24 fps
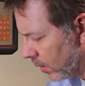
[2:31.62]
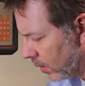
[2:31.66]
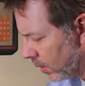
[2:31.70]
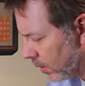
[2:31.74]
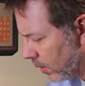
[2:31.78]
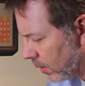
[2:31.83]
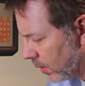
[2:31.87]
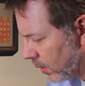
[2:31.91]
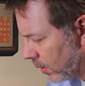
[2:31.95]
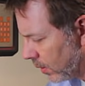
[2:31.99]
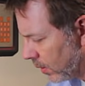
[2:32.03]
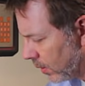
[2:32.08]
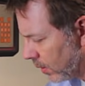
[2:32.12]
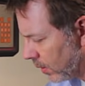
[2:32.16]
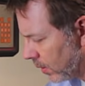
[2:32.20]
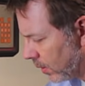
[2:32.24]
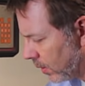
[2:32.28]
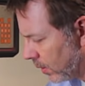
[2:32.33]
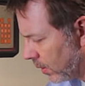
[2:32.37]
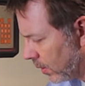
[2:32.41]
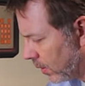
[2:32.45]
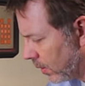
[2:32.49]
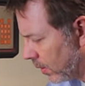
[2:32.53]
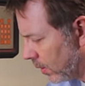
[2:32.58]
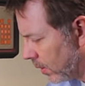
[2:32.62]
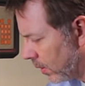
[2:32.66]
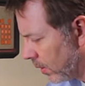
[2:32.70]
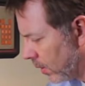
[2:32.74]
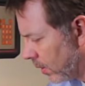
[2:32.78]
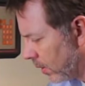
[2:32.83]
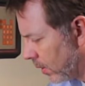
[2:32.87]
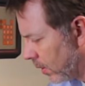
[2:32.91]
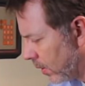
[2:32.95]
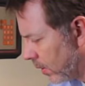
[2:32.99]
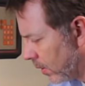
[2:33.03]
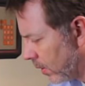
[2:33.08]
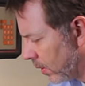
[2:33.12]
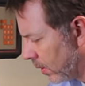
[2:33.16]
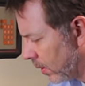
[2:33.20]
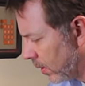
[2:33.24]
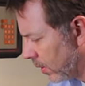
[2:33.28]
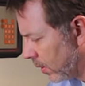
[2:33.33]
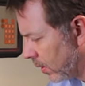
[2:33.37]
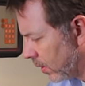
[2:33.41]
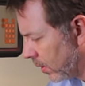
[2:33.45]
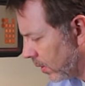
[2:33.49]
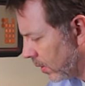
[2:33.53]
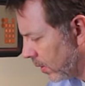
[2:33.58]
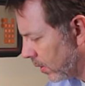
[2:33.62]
No one is speaking in this clip.